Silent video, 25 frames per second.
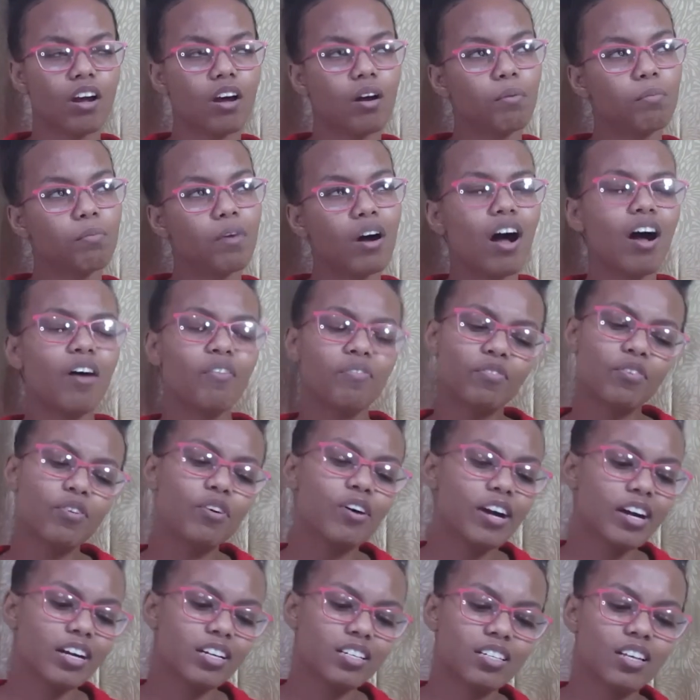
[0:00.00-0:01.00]
But of
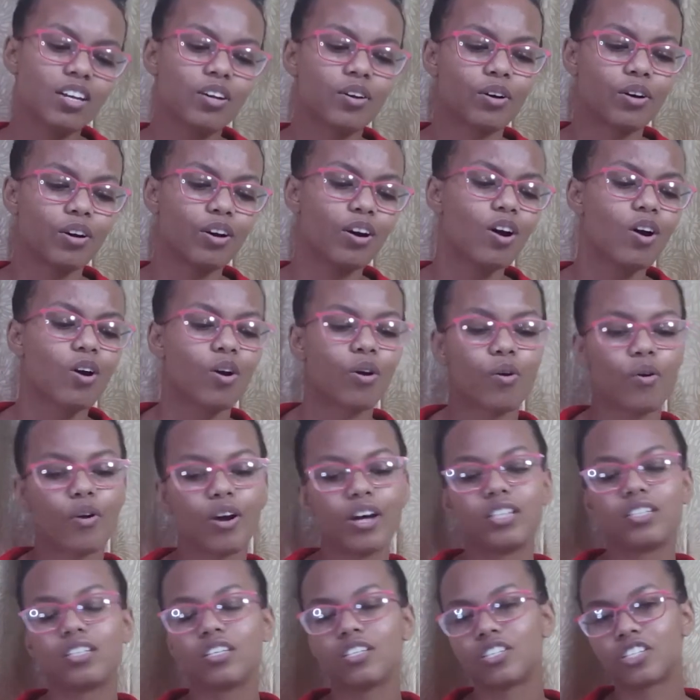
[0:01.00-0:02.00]
course, you know,
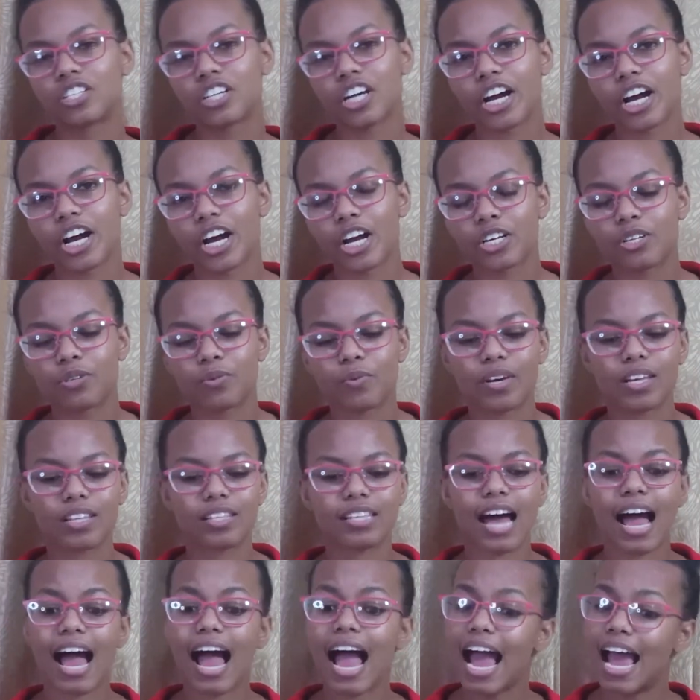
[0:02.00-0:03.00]
going to church with
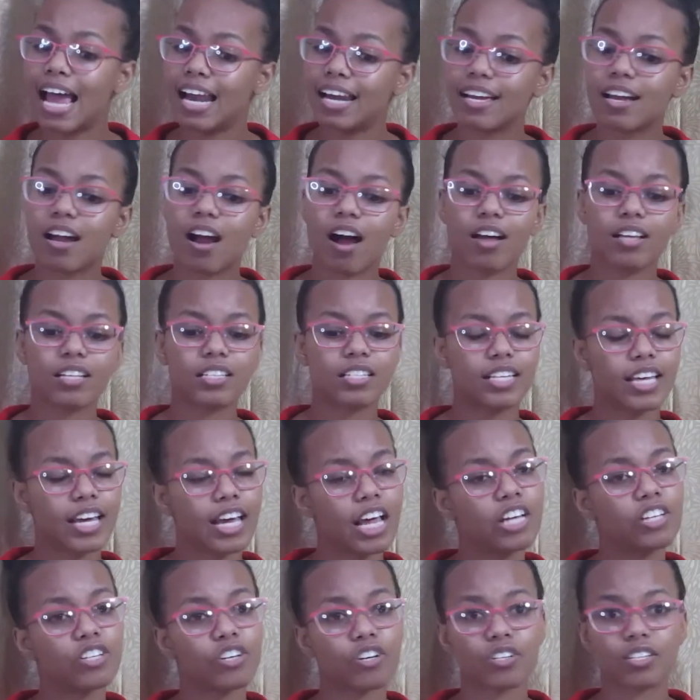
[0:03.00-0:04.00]
a highly
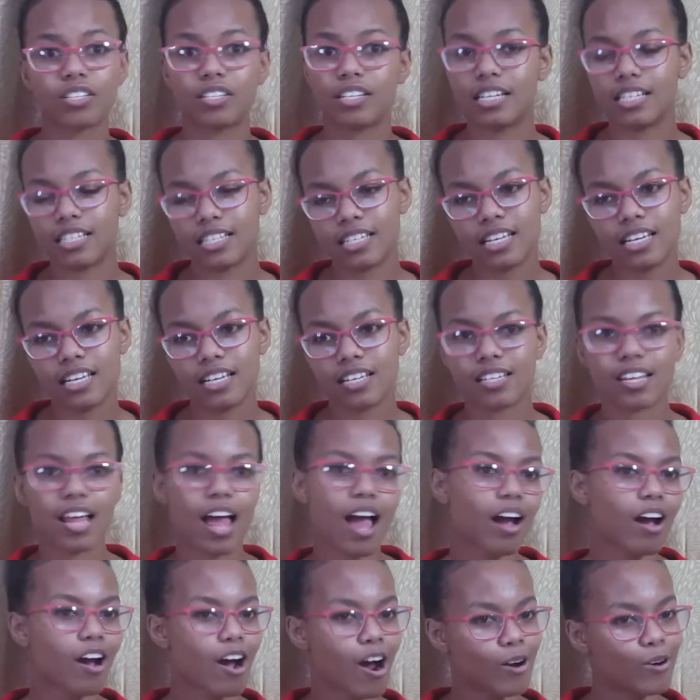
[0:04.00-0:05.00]
contagious disease
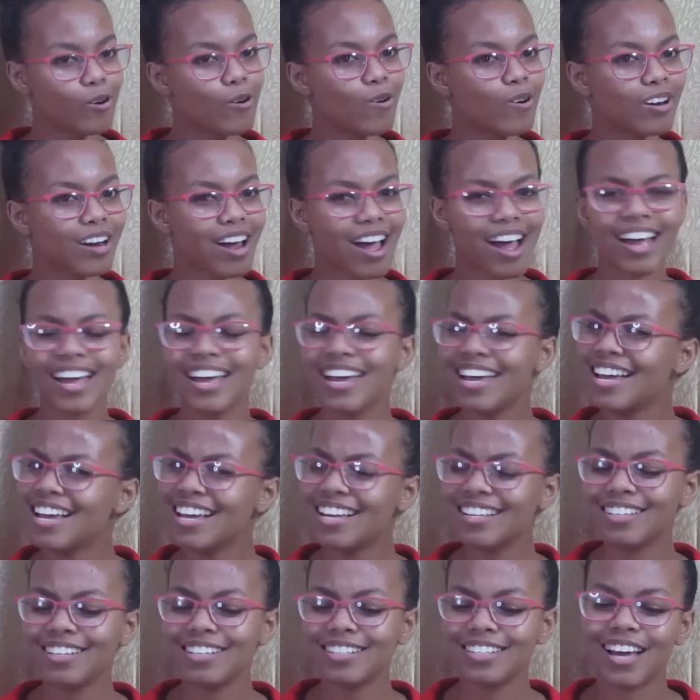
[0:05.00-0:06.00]
like corona
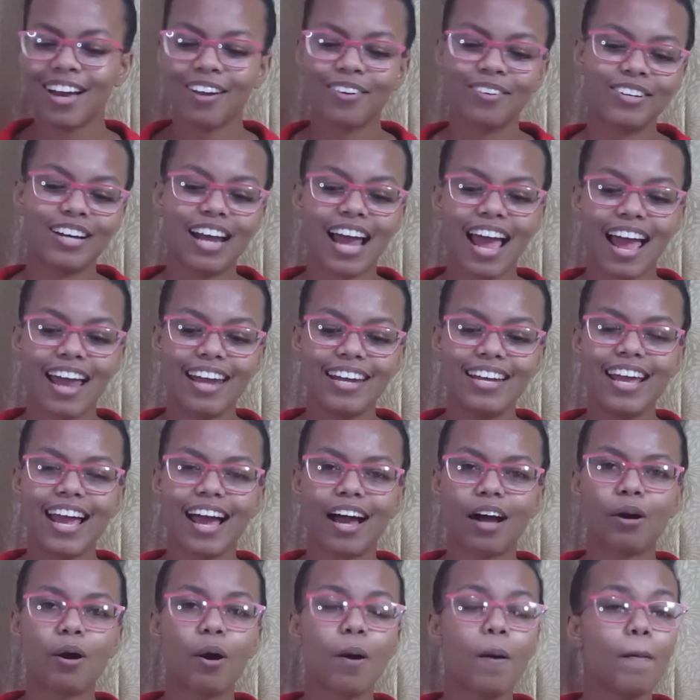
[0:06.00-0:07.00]
isn't a good
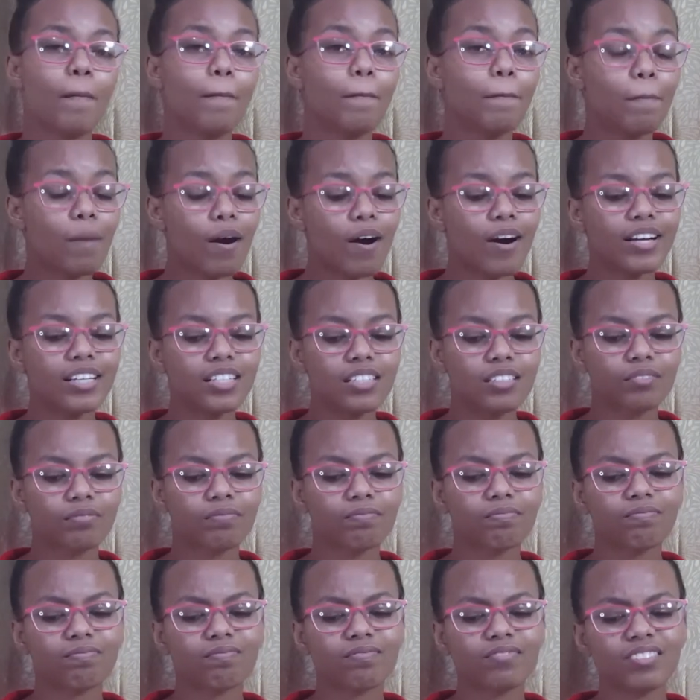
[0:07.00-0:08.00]
idea. But
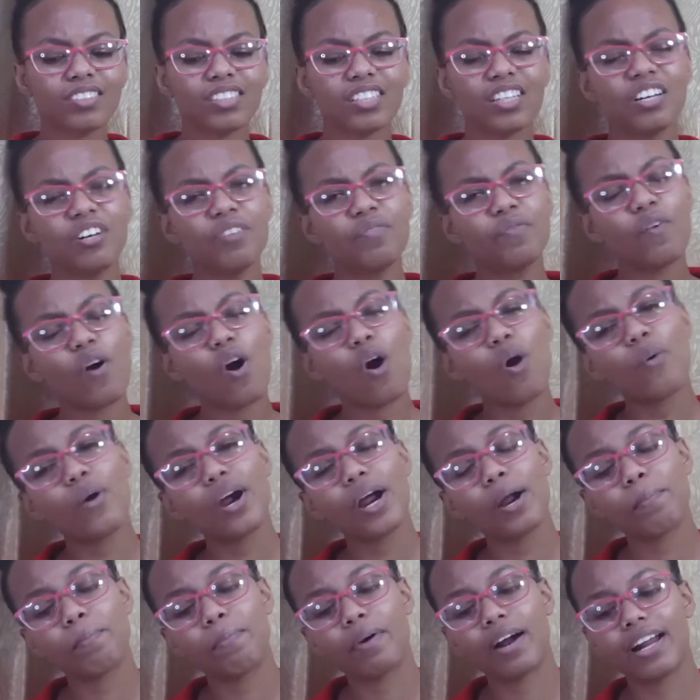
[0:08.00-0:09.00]
if
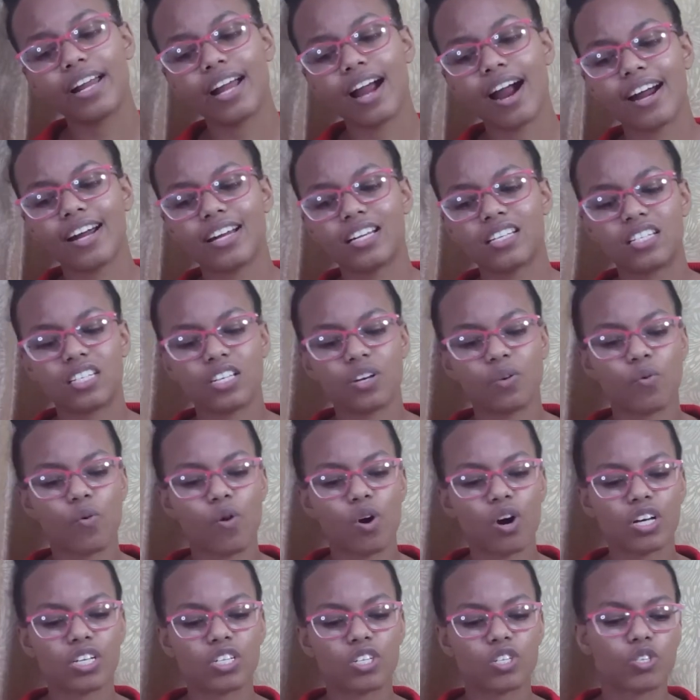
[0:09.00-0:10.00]
our priority
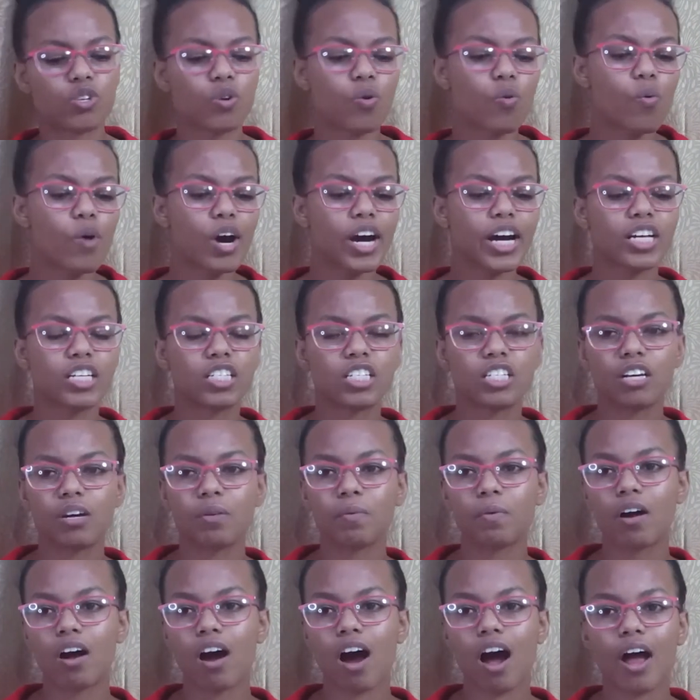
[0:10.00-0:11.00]
was to
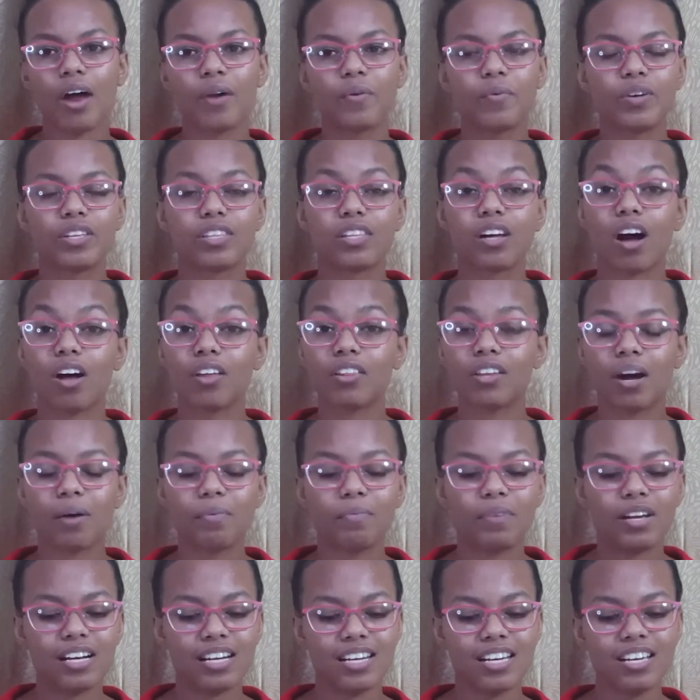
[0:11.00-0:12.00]
worship God with other
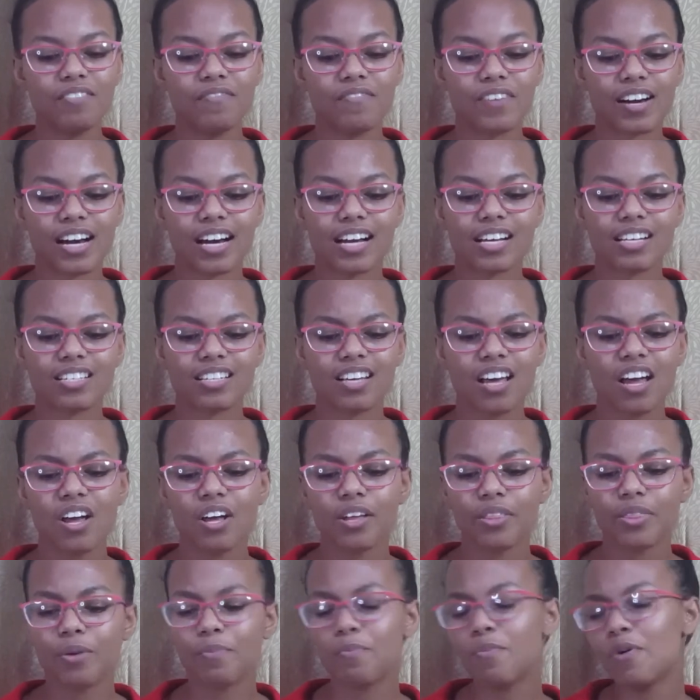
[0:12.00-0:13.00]
believers,
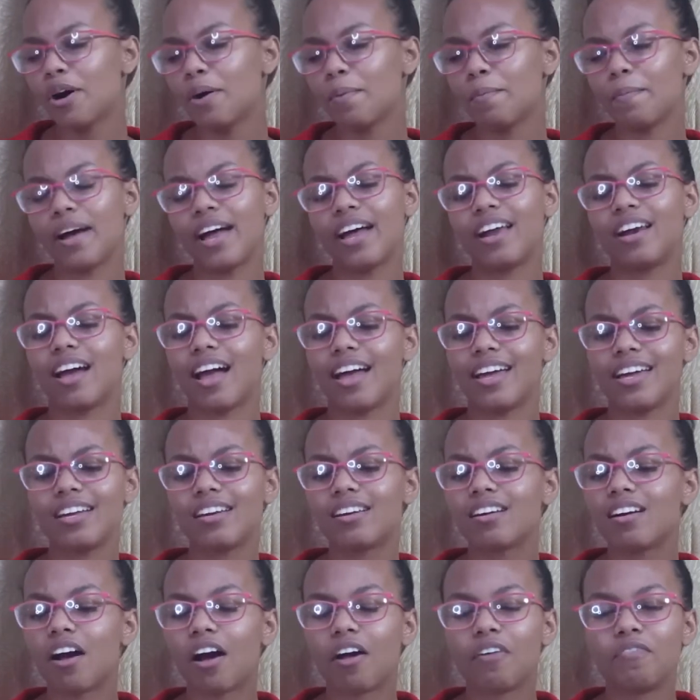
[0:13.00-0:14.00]
the more minor
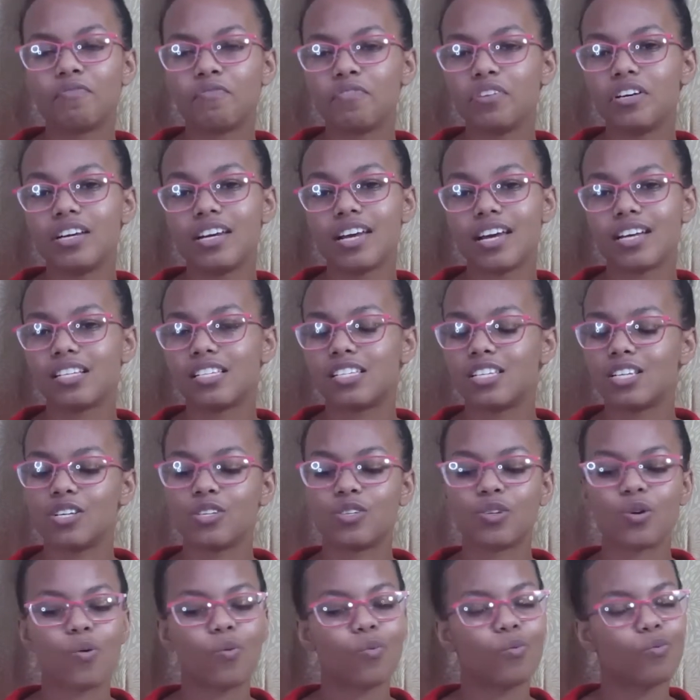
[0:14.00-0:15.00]

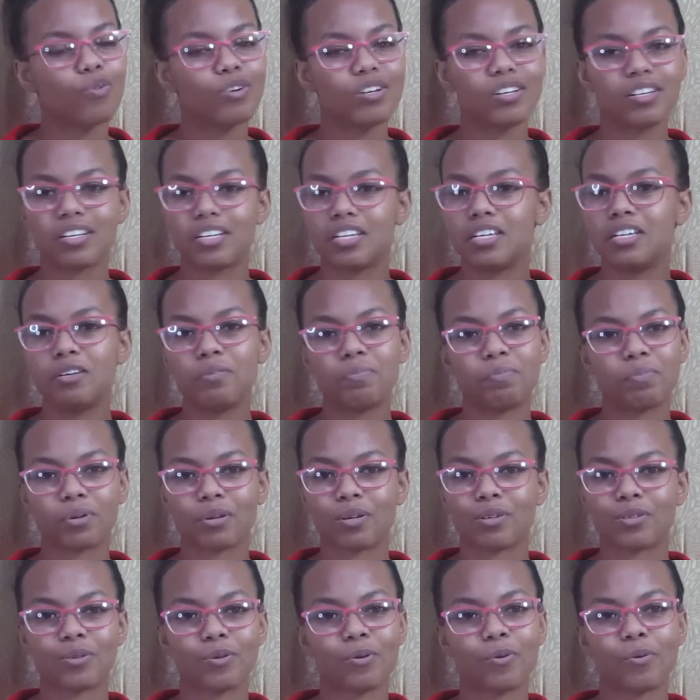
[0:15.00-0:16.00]
inconveniences wouldn't keep
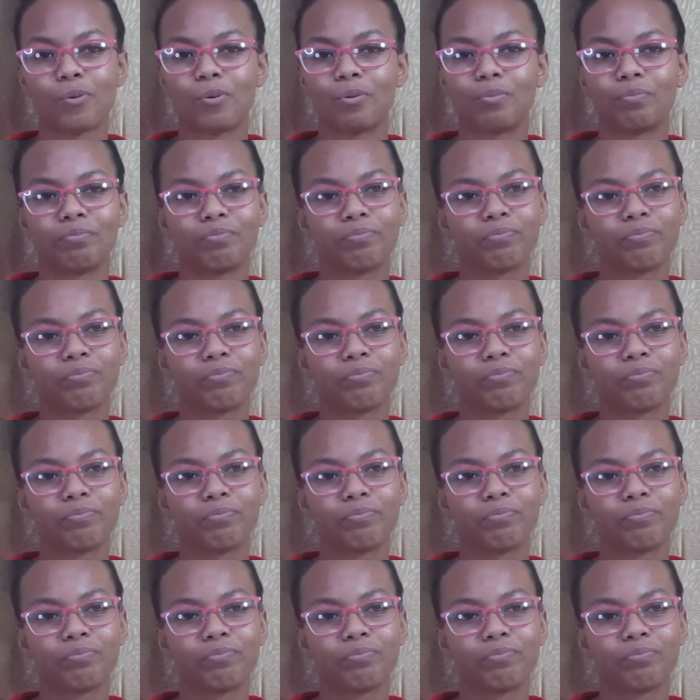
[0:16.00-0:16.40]
us home.